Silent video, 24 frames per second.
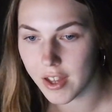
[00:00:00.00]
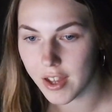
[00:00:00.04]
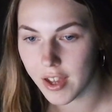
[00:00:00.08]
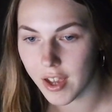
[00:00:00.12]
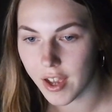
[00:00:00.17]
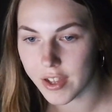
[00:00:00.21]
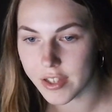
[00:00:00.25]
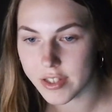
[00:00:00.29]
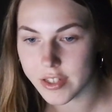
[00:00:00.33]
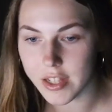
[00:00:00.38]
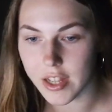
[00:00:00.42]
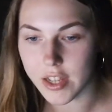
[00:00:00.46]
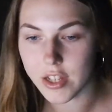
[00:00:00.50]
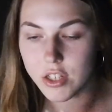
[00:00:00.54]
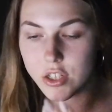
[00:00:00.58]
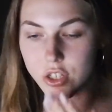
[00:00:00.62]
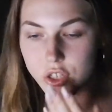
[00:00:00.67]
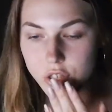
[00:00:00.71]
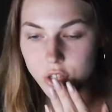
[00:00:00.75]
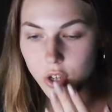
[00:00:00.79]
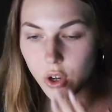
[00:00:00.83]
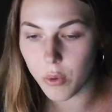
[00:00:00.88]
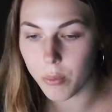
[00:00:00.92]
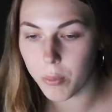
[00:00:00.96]
It's like
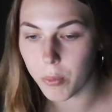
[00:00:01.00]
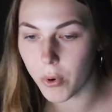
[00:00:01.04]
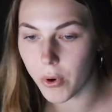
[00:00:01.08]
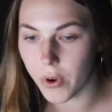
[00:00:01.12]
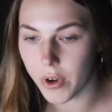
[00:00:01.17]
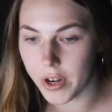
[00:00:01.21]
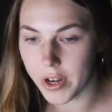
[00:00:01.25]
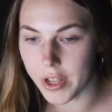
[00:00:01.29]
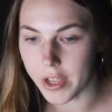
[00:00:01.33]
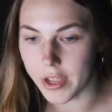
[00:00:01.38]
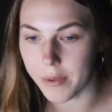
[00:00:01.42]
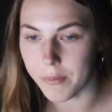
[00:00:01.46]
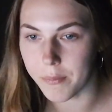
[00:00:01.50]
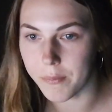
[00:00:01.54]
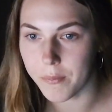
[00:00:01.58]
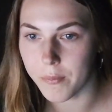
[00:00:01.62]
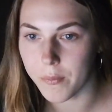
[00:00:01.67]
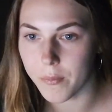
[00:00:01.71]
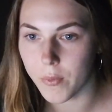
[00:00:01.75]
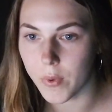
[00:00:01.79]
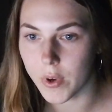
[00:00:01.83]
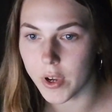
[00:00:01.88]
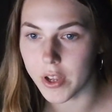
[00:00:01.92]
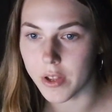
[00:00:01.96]
so pretty.
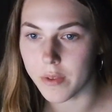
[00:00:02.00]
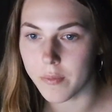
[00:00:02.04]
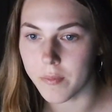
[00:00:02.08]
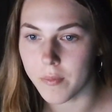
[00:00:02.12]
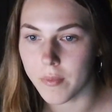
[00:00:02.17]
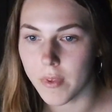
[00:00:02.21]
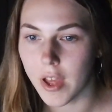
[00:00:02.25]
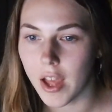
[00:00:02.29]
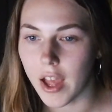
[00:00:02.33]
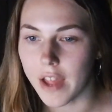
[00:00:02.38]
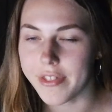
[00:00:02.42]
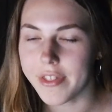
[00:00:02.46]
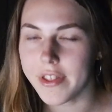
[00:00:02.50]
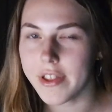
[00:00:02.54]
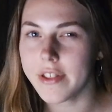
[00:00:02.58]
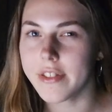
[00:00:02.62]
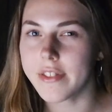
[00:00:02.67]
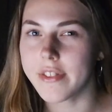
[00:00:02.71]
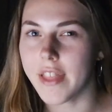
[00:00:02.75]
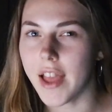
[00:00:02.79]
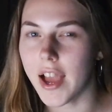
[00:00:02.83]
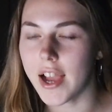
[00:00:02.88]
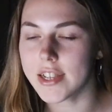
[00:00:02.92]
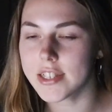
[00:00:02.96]
Wait, I think
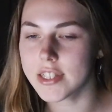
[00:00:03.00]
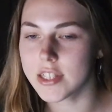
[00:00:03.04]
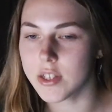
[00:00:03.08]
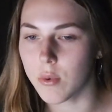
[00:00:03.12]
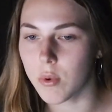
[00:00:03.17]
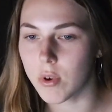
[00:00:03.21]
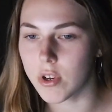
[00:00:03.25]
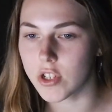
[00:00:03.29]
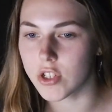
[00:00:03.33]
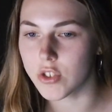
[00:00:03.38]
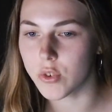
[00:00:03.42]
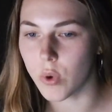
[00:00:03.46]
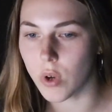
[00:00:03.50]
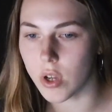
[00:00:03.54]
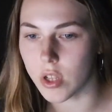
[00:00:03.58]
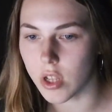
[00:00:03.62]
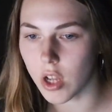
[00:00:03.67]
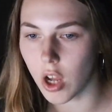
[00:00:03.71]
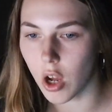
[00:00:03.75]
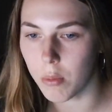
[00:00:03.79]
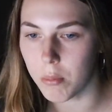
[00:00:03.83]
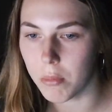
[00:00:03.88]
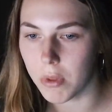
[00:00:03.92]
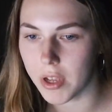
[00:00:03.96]
NASA one is quite
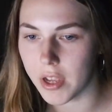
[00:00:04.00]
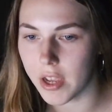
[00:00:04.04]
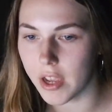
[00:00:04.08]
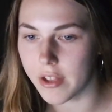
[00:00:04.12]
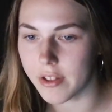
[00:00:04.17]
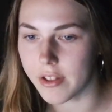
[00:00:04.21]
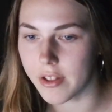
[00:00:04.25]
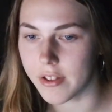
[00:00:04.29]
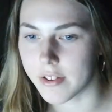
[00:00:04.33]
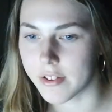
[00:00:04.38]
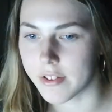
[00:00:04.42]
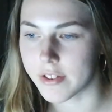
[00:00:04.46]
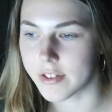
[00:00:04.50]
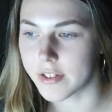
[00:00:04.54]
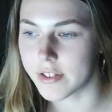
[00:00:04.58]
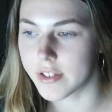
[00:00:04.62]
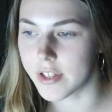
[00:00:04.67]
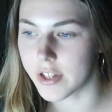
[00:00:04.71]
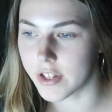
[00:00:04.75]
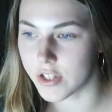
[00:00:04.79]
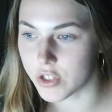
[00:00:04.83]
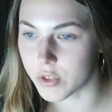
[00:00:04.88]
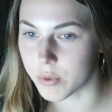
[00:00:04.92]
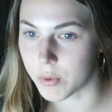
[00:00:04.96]
complicated and
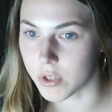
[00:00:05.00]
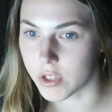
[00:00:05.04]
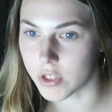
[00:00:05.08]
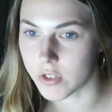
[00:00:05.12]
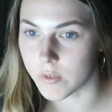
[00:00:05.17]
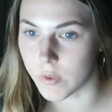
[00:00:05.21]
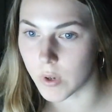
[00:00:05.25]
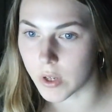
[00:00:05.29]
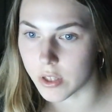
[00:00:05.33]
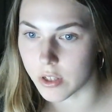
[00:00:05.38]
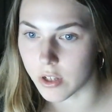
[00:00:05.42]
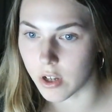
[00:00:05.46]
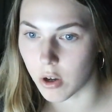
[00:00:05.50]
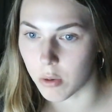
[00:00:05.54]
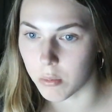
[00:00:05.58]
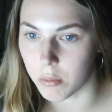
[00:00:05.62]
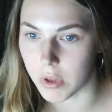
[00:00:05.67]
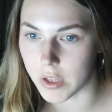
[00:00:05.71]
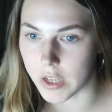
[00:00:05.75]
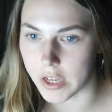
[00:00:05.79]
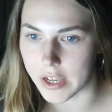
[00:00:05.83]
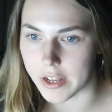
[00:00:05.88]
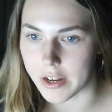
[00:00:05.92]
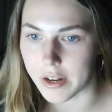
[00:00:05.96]
this one is quite
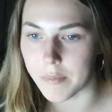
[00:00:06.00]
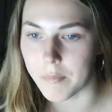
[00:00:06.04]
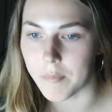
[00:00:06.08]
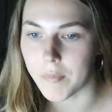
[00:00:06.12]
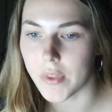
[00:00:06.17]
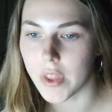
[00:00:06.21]
complicated.